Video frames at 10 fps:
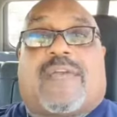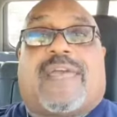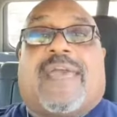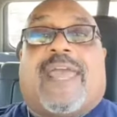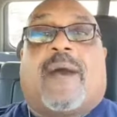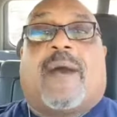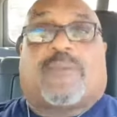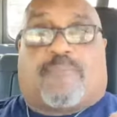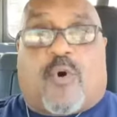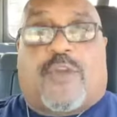to help
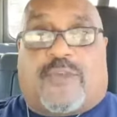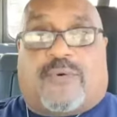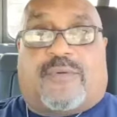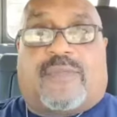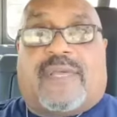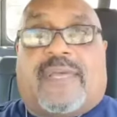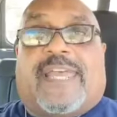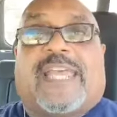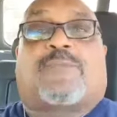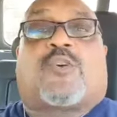support you,
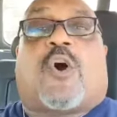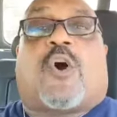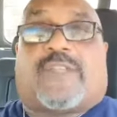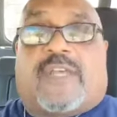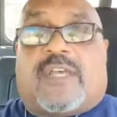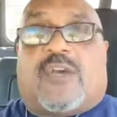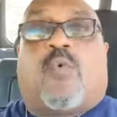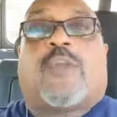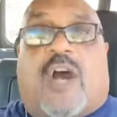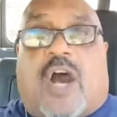is because
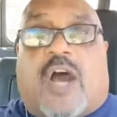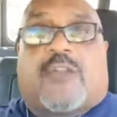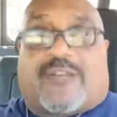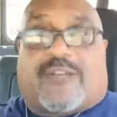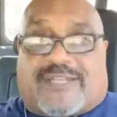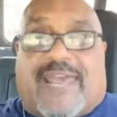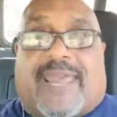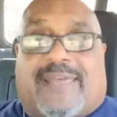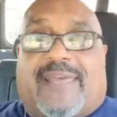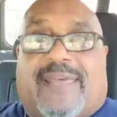when you're under
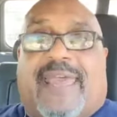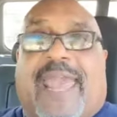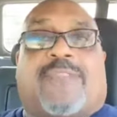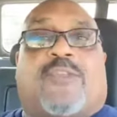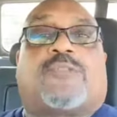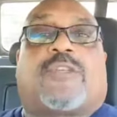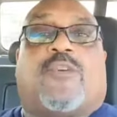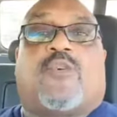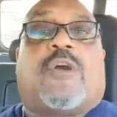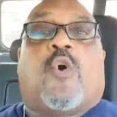attack, and those of
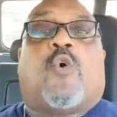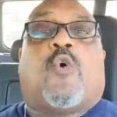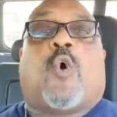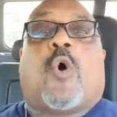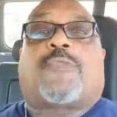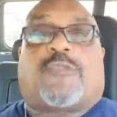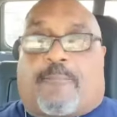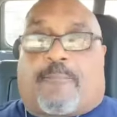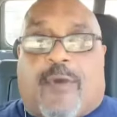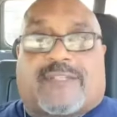you who are going through
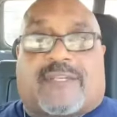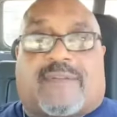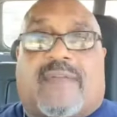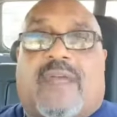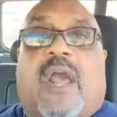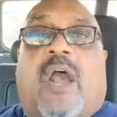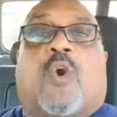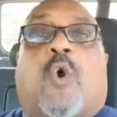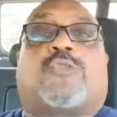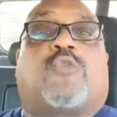depression,
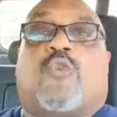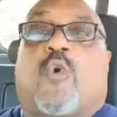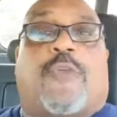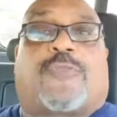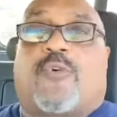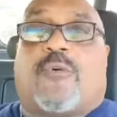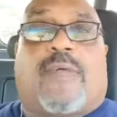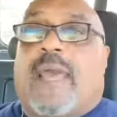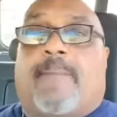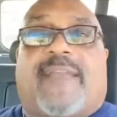going through
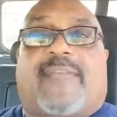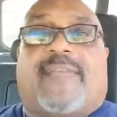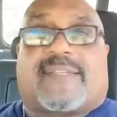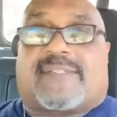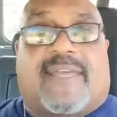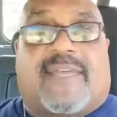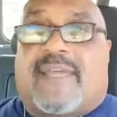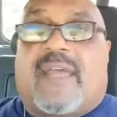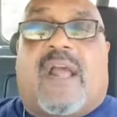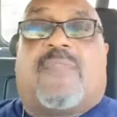
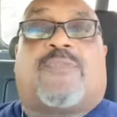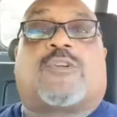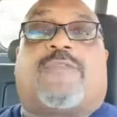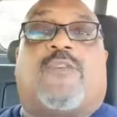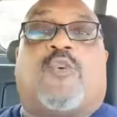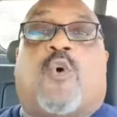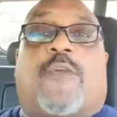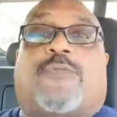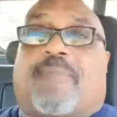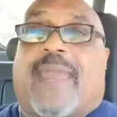PTSD, those of you
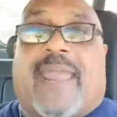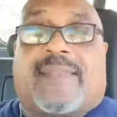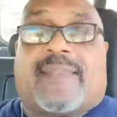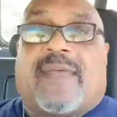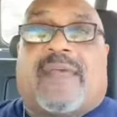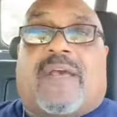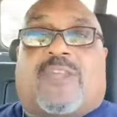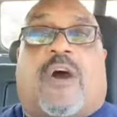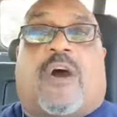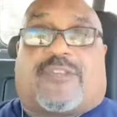going through pain,
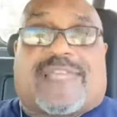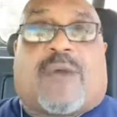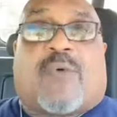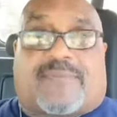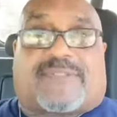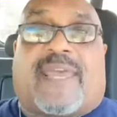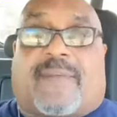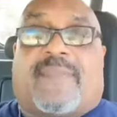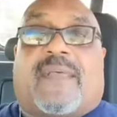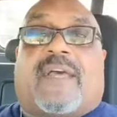you understand what I'm
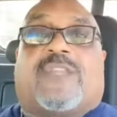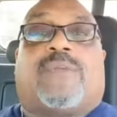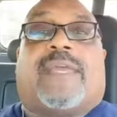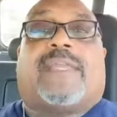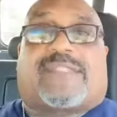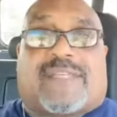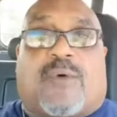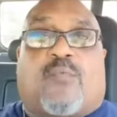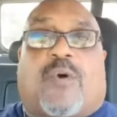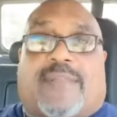saying. You need
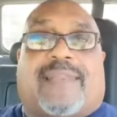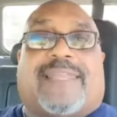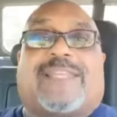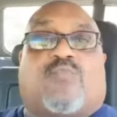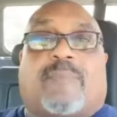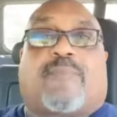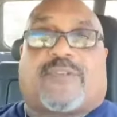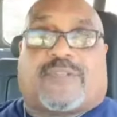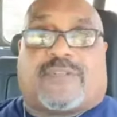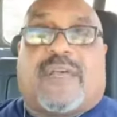someone, at least one
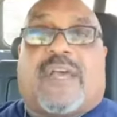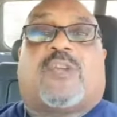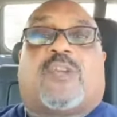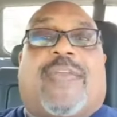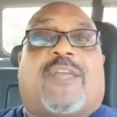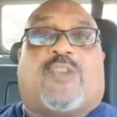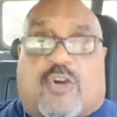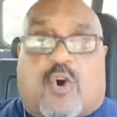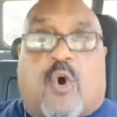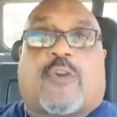person, to be in
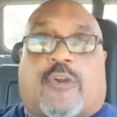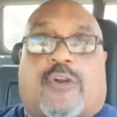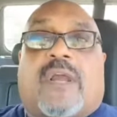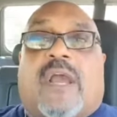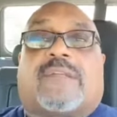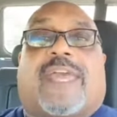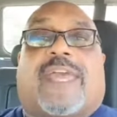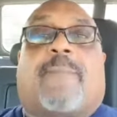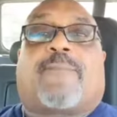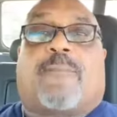your corner to
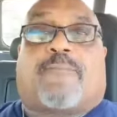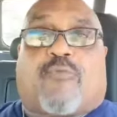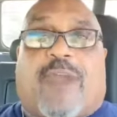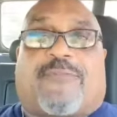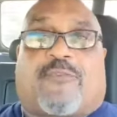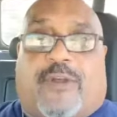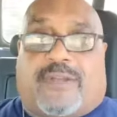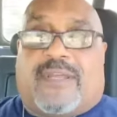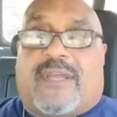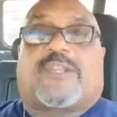help you pray through it,
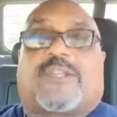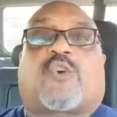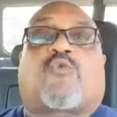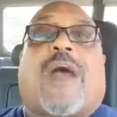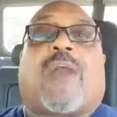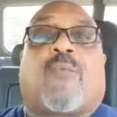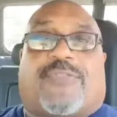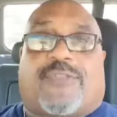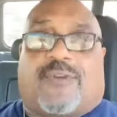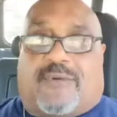to cry
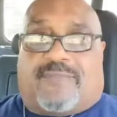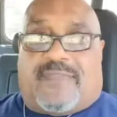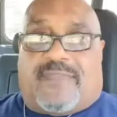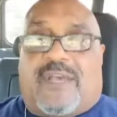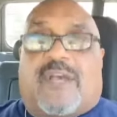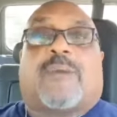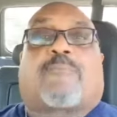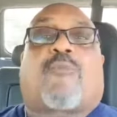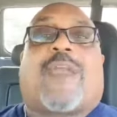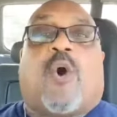with you, to
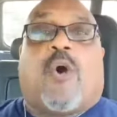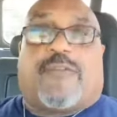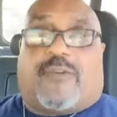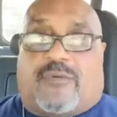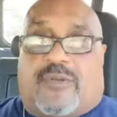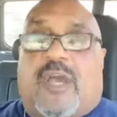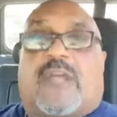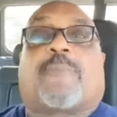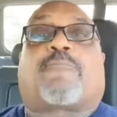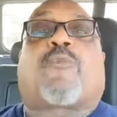pray over you,
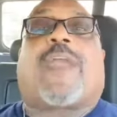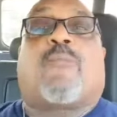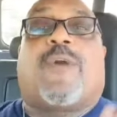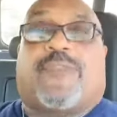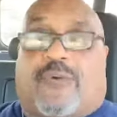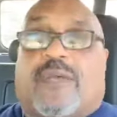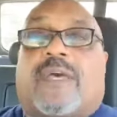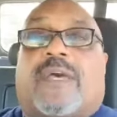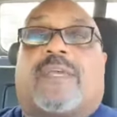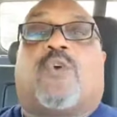to pray with you.
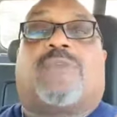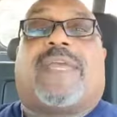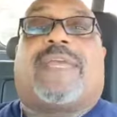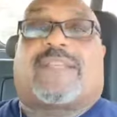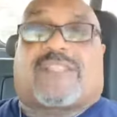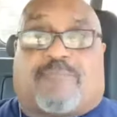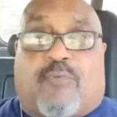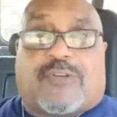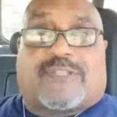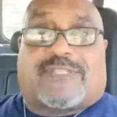You need a
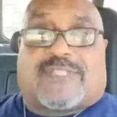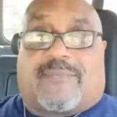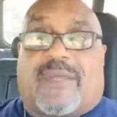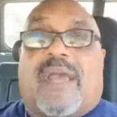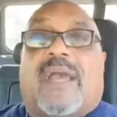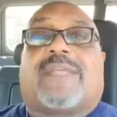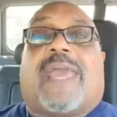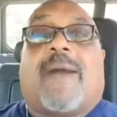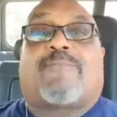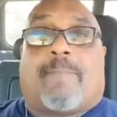support system to
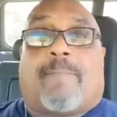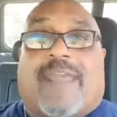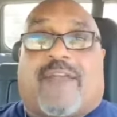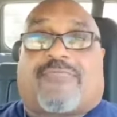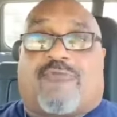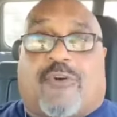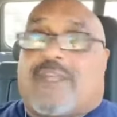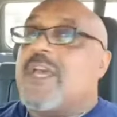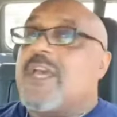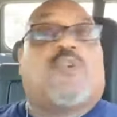help you make it through
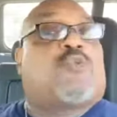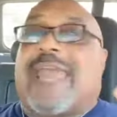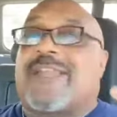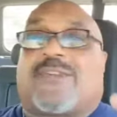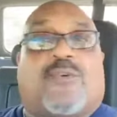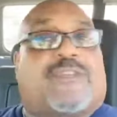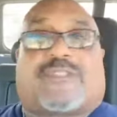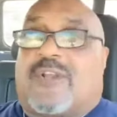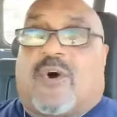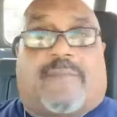it. You can't do this
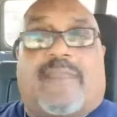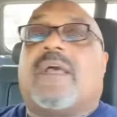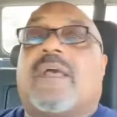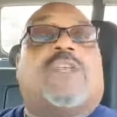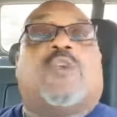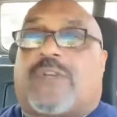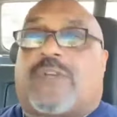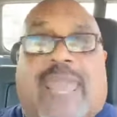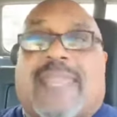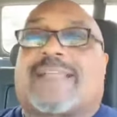alone. You
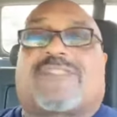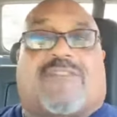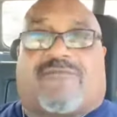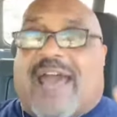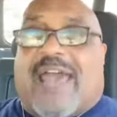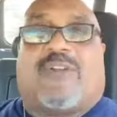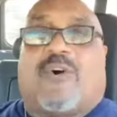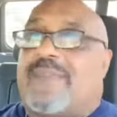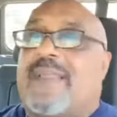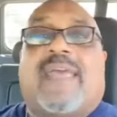cannot survive
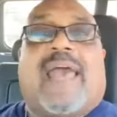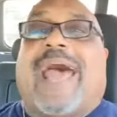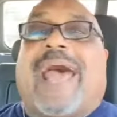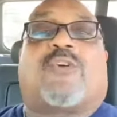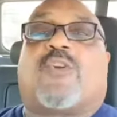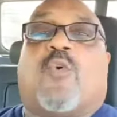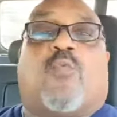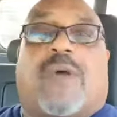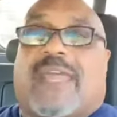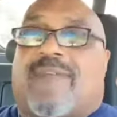alone. I don't know
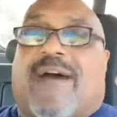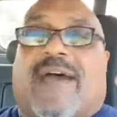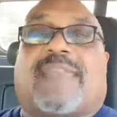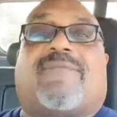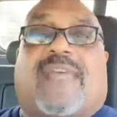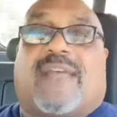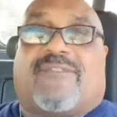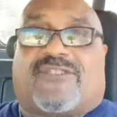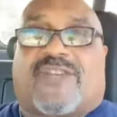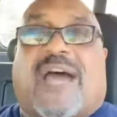what, if
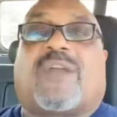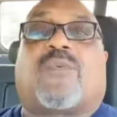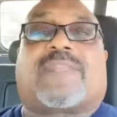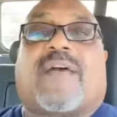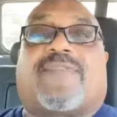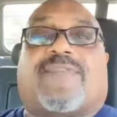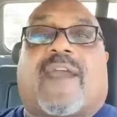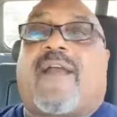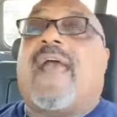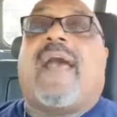Jonna was not
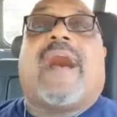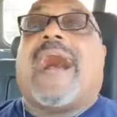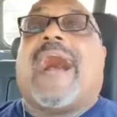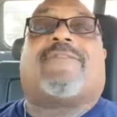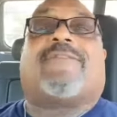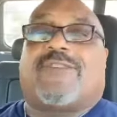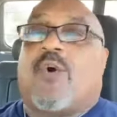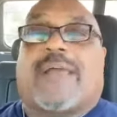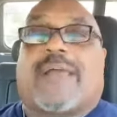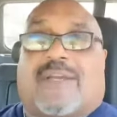there, I have
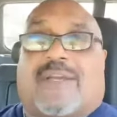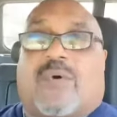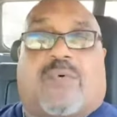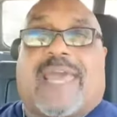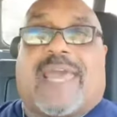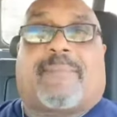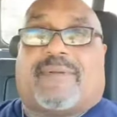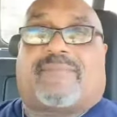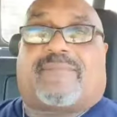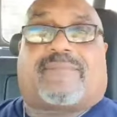no idea what would happen.